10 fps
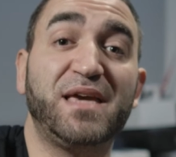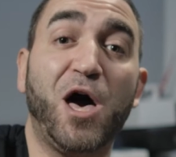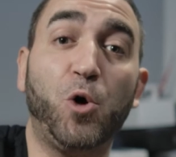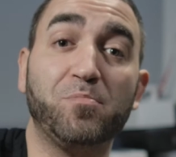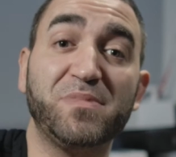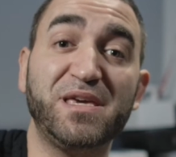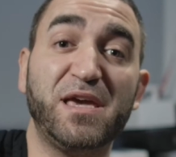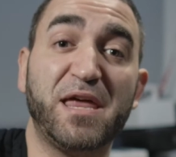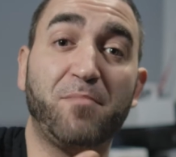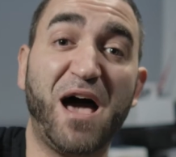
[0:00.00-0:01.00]
help me
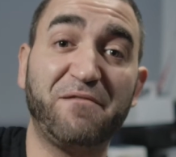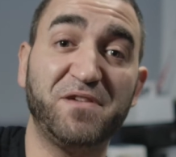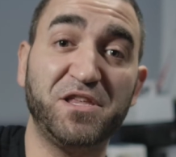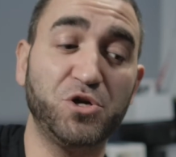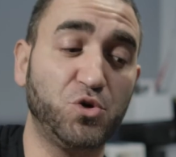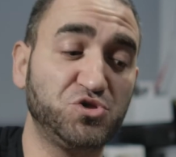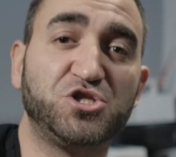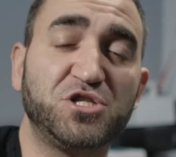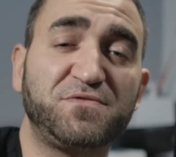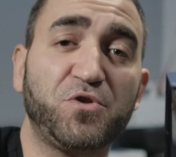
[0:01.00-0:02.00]
in my videos,
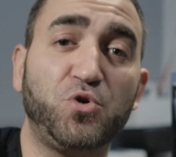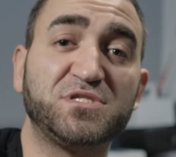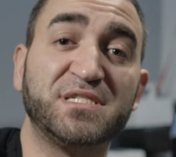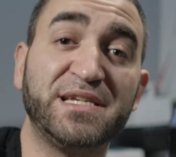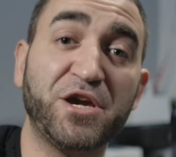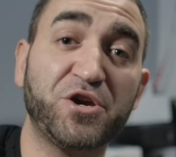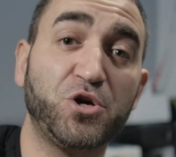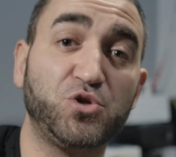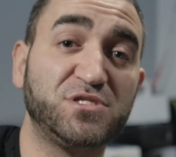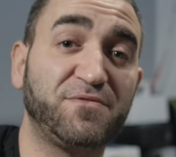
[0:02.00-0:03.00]
just for those scenarios,